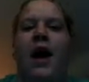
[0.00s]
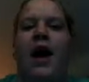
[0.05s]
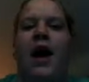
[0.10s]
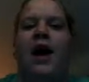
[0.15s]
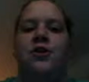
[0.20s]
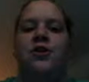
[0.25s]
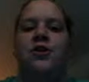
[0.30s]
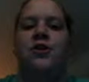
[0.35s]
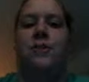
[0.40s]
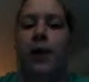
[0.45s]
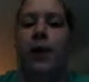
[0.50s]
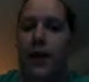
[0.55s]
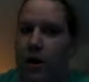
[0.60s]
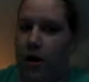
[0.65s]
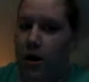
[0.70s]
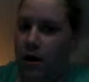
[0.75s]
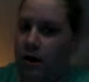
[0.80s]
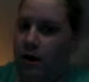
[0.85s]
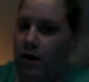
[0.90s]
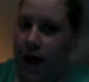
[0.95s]
As you might
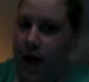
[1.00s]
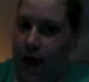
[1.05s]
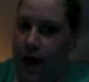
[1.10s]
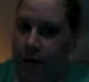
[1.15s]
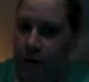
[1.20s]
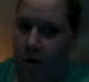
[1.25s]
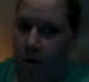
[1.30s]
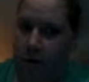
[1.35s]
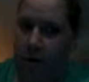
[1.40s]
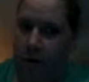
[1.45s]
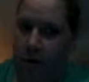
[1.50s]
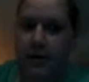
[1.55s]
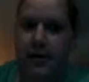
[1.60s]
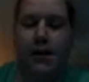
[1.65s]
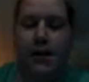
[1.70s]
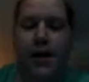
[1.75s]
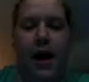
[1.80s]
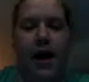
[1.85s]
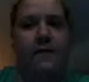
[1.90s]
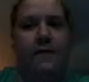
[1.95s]
know, I am
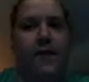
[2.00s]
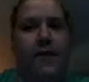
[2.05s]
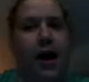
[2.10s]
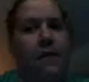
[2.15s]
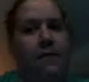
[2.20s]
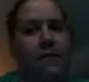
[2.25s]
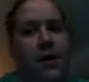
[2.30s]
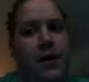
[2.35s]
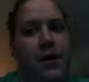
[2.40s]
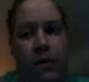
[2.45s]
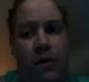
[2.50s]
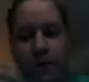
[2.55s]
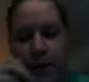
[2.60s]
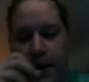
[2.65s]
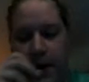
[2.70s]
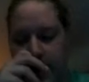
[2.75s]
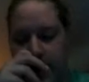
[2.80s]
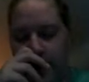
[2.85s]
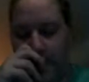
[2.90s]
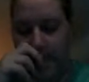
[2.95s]
obese. I have not been
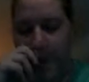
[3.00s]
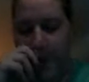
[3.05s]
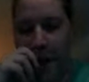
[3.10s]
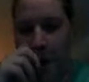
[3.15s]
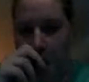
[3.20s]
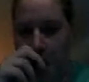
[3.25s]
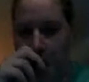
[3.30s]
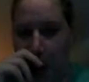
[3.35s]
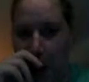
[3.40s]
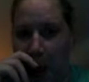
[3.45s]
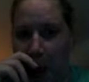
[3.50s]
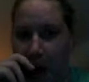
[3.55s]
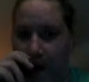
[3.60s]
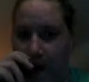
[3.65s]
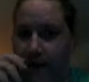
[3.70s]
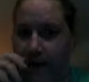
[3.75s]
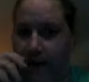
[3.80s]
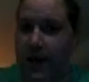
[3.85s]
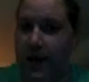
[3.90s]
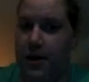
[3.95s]
obese for my whole
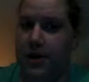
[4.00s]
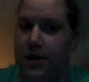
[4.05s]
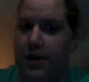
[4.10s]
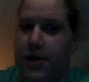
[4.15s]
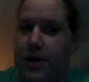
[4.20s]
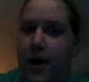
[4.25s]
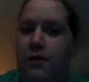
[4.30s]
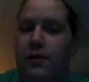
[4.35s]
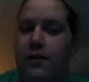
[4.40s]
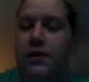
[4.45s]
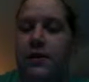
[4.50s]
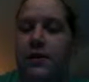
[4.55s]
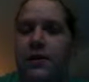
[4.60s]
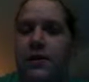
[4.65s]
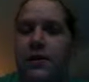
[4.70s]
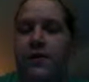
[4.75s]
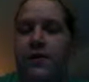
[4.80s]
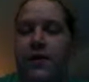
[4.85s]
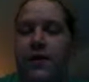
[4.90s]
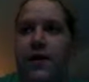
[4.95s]
life. Actually, I was
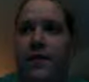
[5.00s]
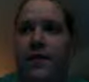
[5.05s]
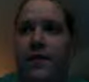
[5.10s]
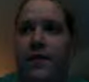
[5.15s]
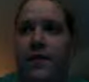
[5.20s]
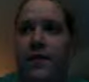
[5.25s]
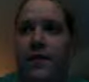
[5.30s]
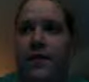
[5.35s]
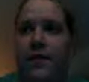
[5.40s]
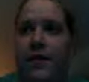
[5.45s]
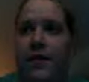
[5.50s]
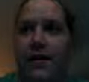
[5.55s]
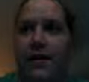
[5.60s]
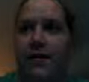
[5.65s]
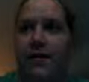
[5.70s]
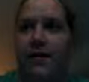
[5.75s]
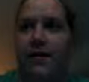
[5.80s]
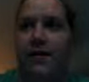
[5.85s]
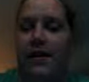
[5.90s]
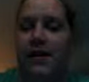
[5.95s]
very, very,
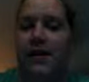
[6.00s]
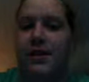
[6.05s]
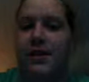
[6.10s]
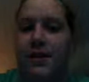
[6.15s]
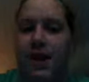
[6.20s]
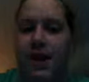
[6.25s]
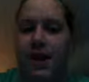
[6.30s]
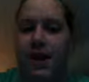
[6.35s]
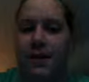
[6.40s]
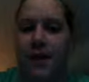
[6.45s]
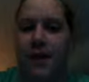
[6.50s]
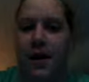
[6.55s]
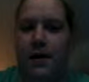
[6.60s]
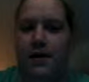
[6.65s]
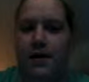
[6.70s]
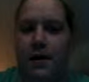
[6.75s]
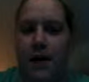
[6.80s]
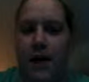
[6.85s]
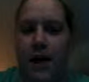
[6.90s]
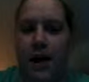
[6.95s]
very, very skinny when
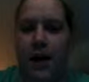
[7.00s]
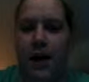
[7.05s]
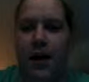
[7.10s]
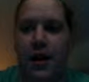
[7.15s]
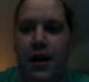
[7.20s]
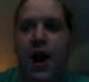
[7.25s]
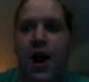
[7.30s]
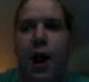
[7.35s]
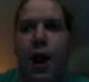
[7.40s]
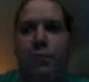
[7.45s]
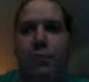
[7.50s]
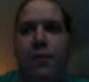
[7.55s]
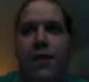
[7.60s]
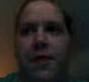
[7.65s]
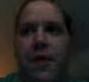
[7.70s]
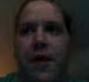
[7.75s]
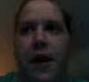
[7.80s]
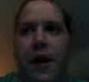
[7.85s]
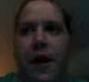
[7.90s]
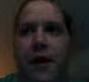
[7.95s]
I was a kid,
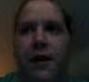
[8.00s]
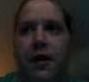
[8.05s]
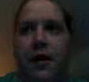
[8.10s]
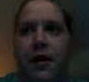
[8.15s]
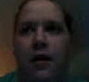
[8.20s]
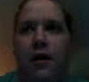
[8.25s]
but then